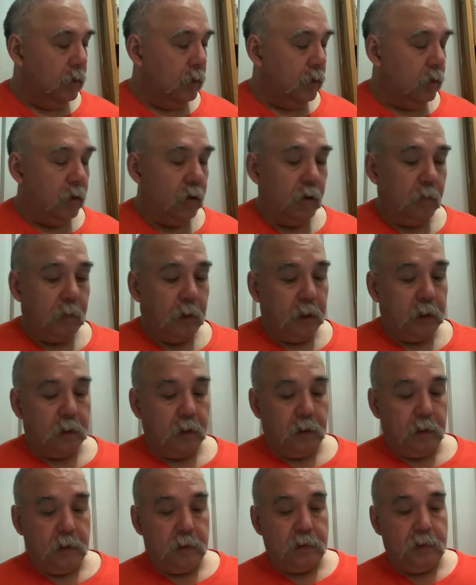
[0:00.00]
Oh my
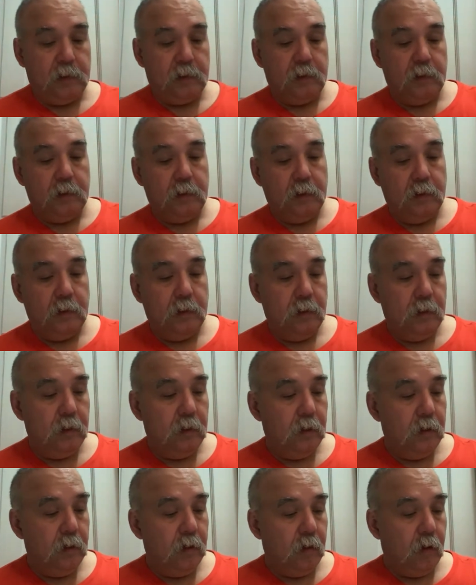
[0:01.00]
goodness.
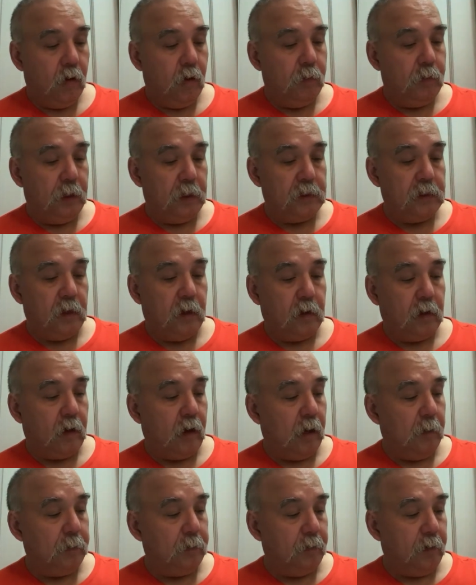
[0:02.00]
Hope that's not
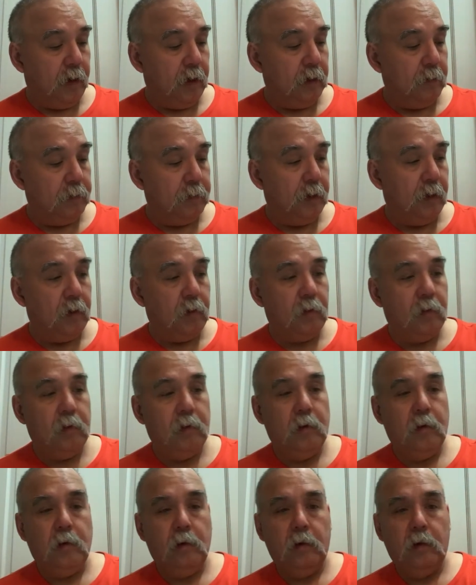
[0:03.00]
copyright up there.
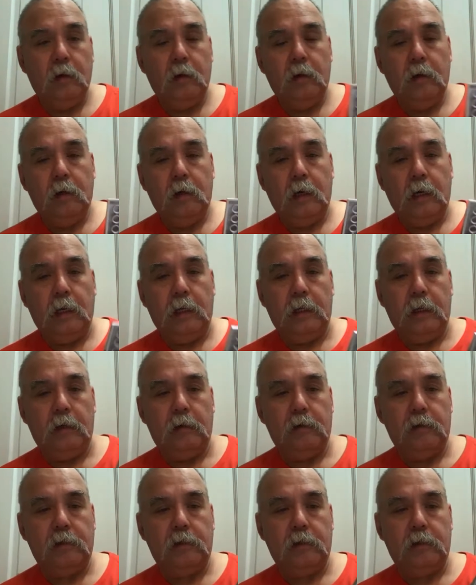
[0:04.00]
And
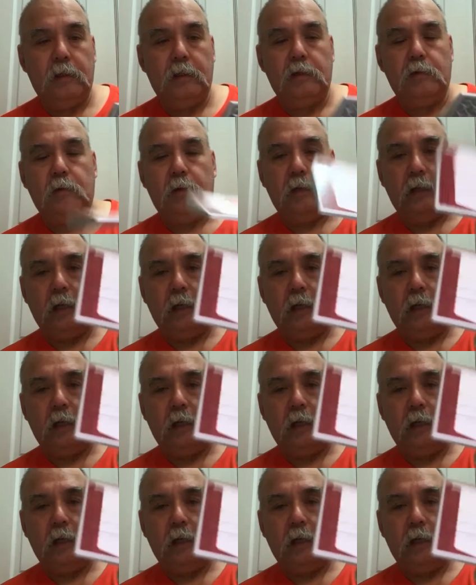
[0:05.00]
there's this one,